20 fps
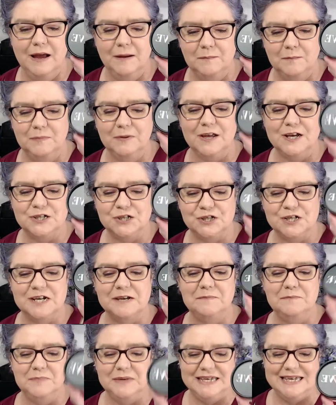
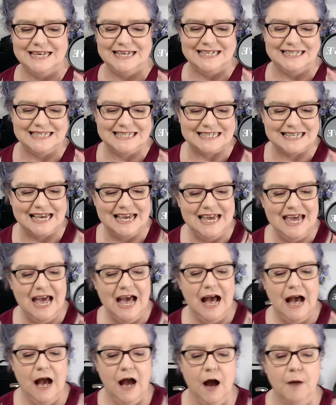blushing beads.
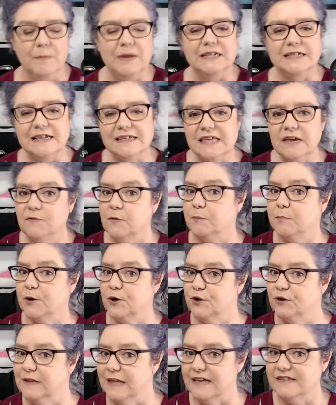Um, it does have a
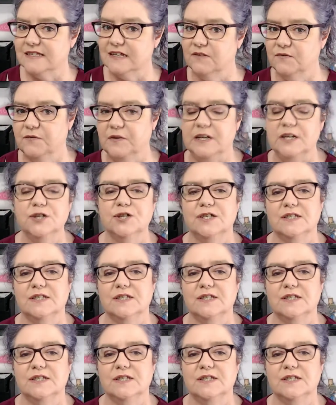pearlescent finish,